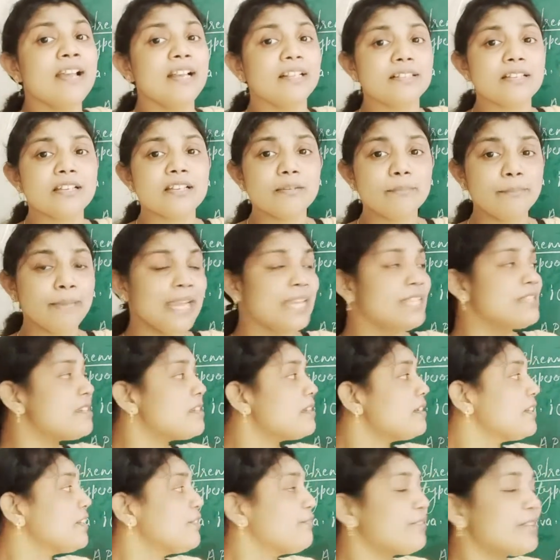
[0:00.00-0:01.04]
The
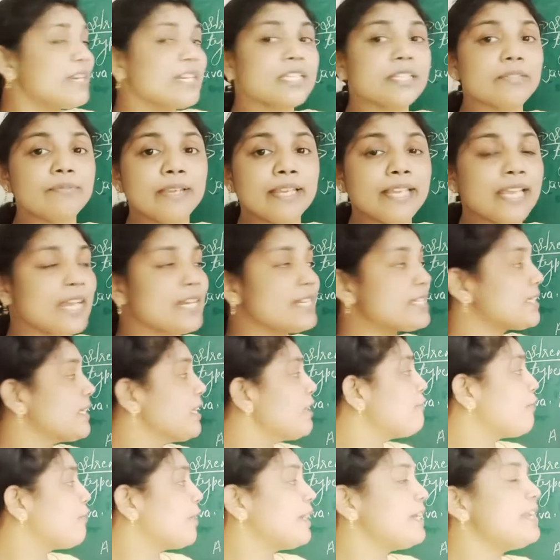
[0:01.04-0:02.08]
major difference we can
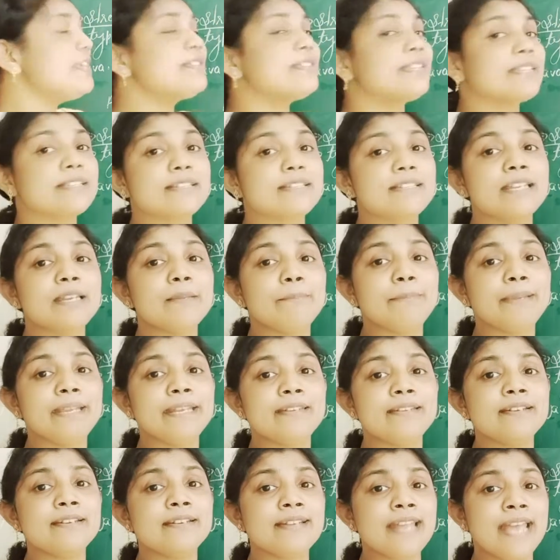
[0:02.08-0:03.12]
see, one is
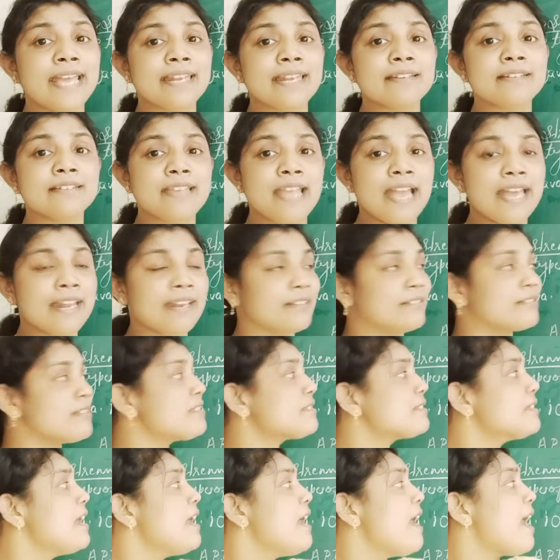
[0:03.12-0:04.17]
16-bit direct characters,
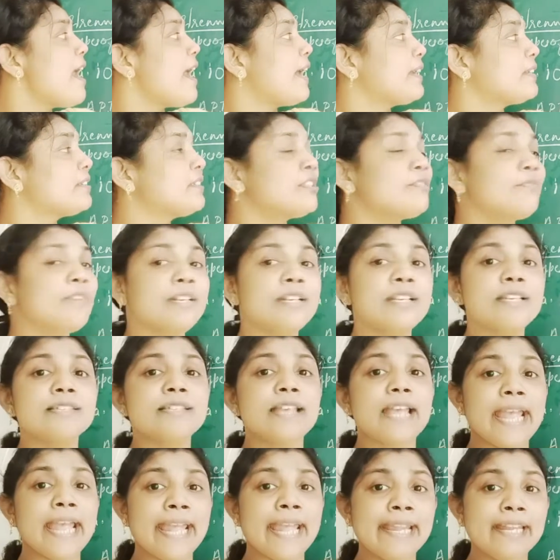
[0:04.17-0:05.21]
another one is
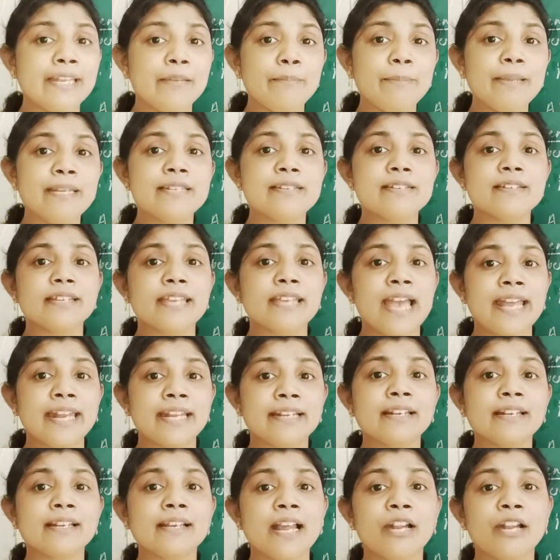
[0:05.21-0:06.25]
8-bit
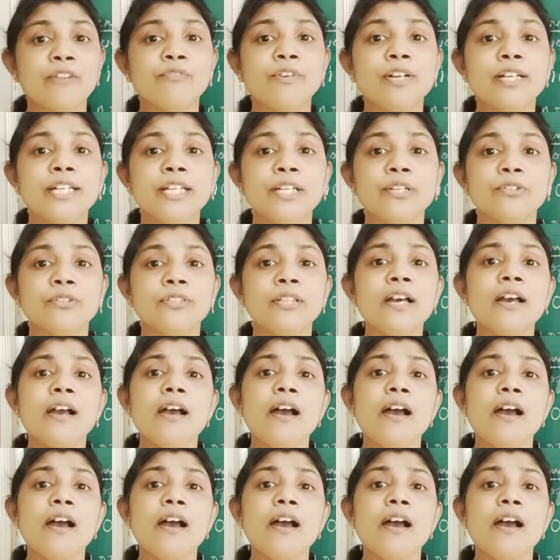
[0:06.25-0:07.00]
character converting to the